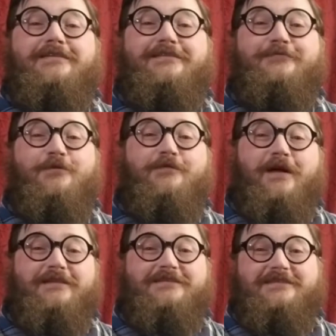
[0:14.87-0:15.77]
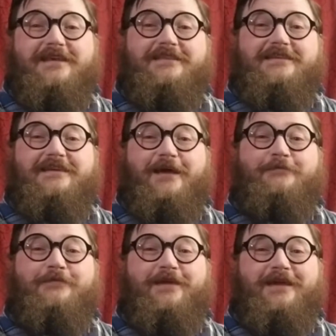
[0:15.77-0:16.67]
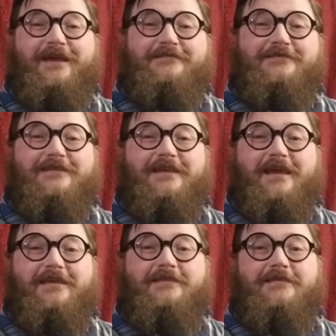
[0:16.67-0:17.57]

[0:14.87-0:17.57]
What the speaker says: Wolf Hall is set in the time of King Henry VIII,